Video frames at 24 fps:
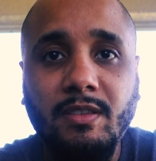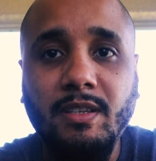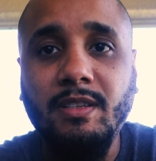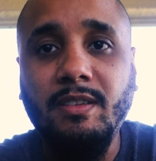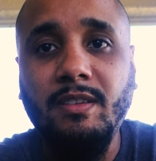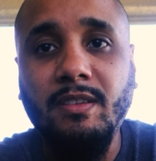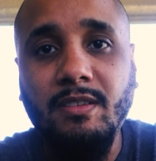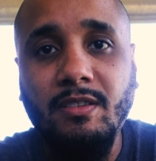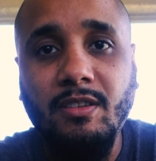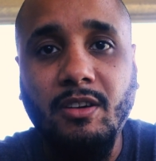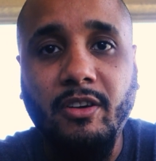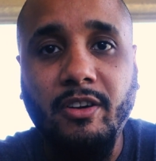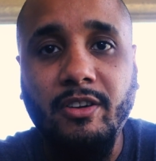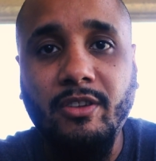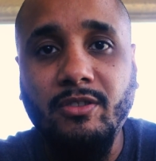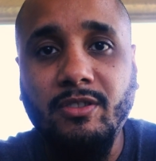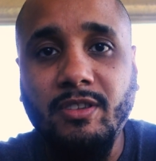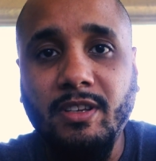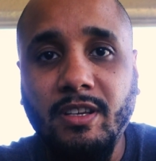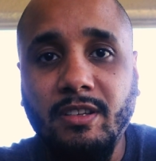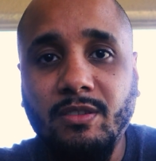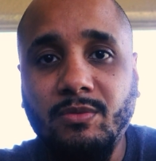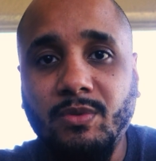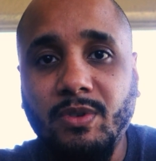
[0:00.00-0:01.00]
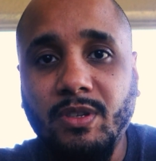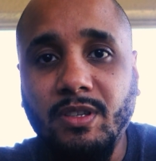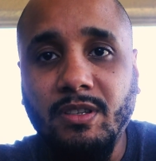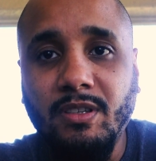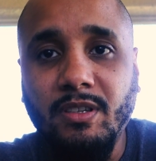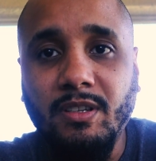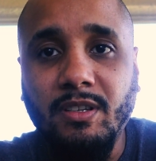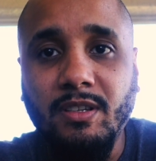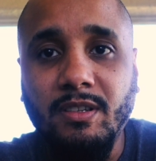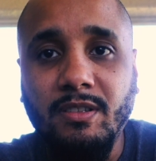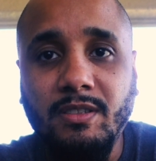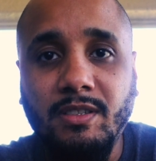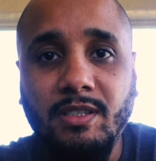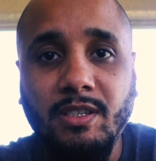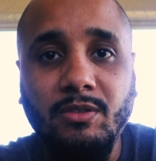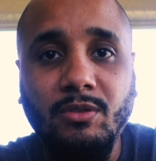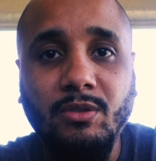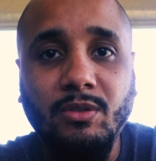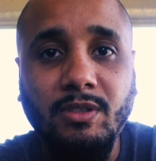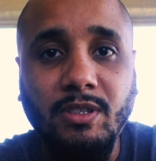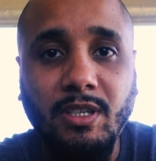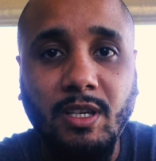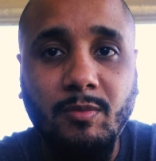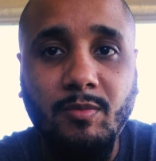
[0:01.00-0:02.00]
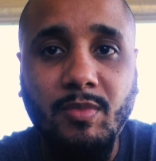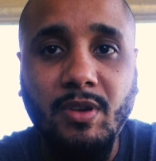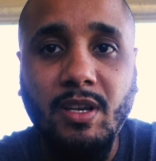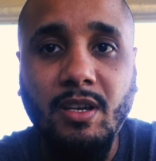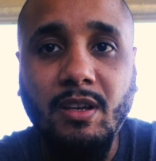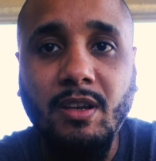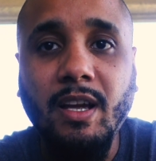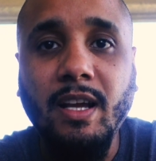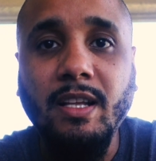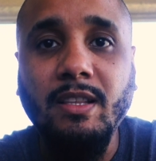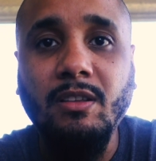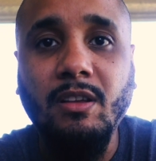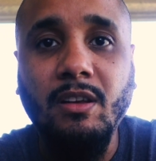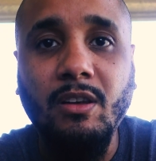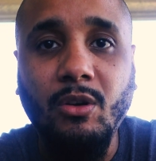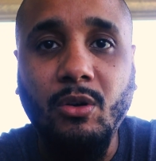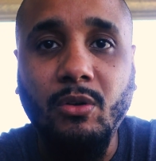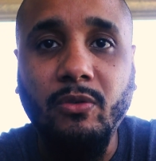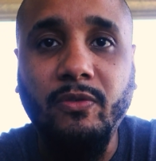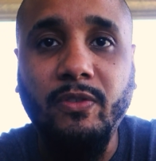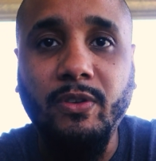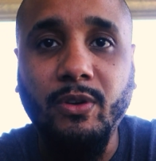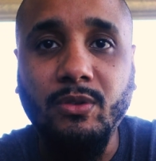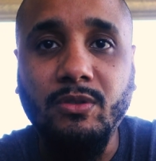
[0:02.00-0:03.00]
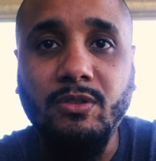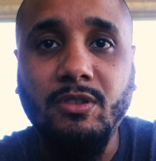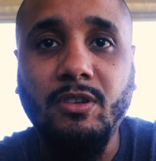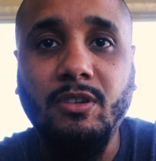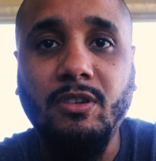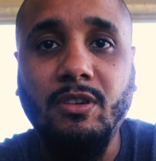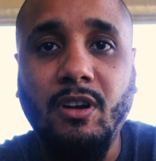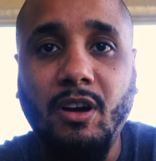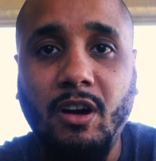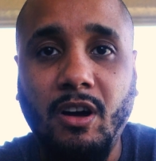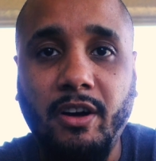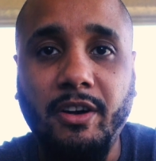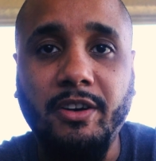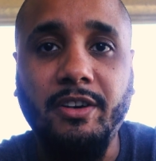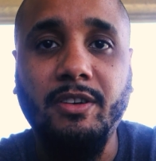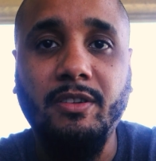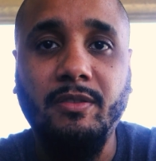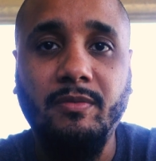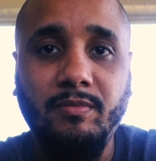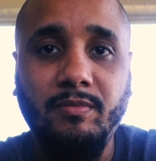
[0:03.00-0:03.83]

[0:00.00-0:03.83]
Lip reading: This is the audio test with the 0 dB and the low filter on.